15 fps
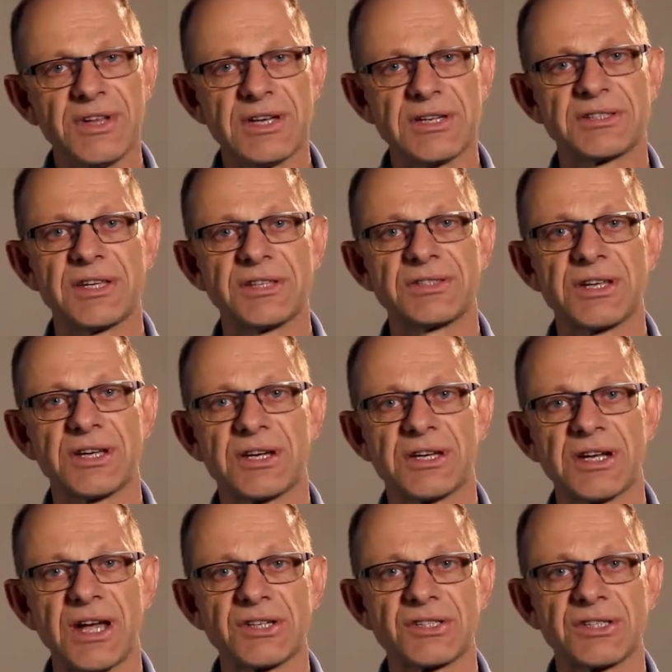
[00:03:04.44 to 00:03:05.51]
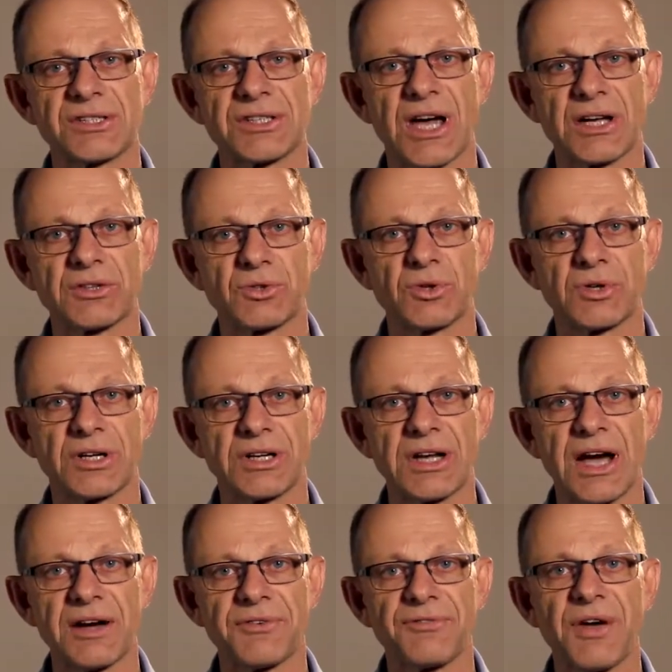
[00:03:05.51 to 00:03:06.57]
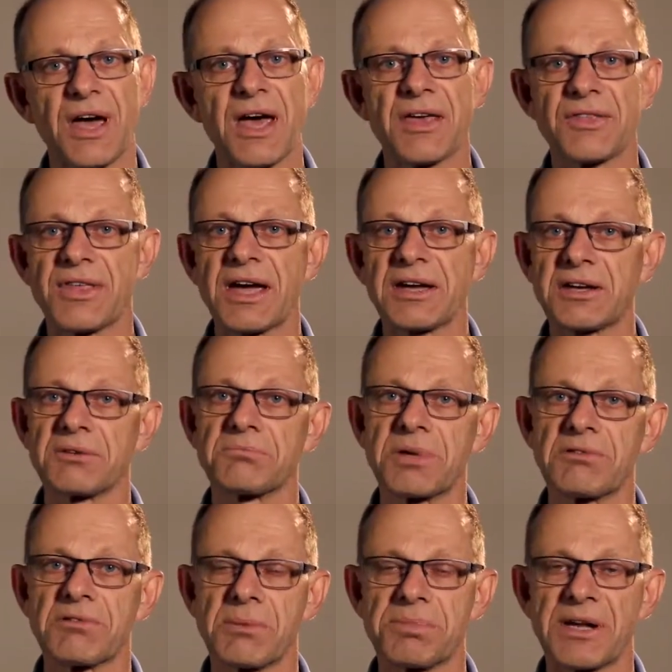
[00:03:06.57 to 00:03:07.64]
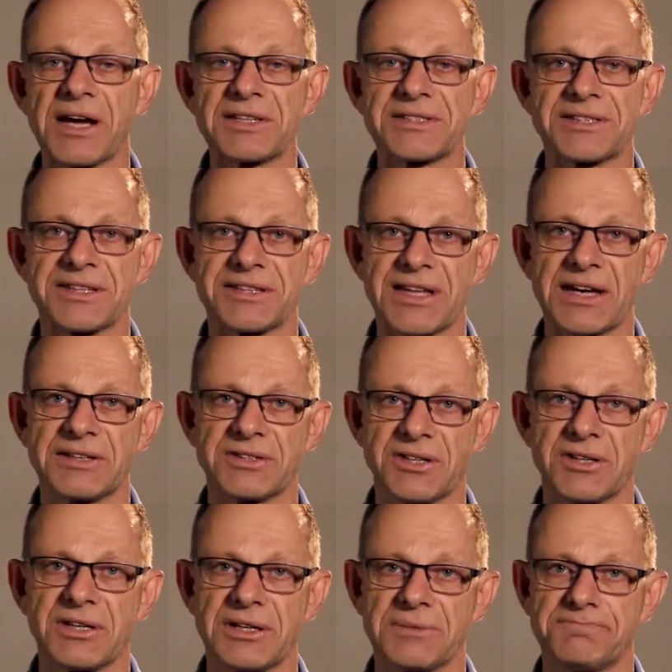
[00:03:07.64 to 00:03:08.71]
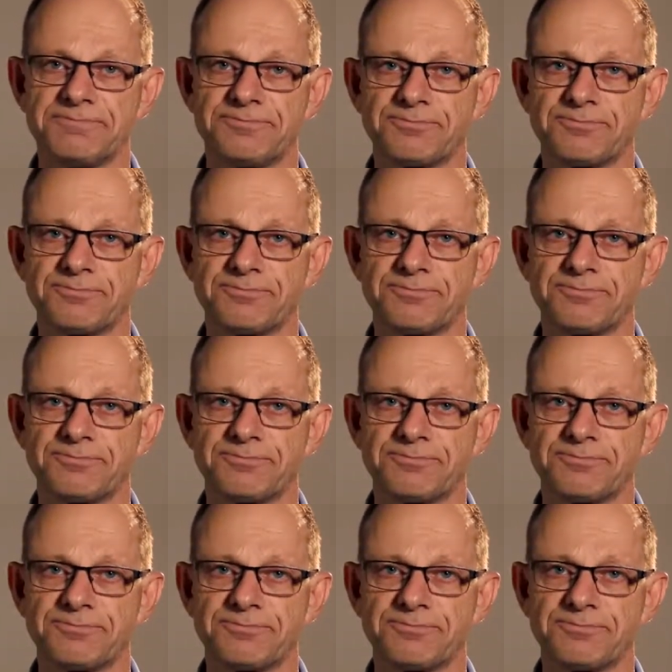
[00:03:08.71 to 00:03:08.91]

the existing connections aren't good enough, they can be replaced at that time.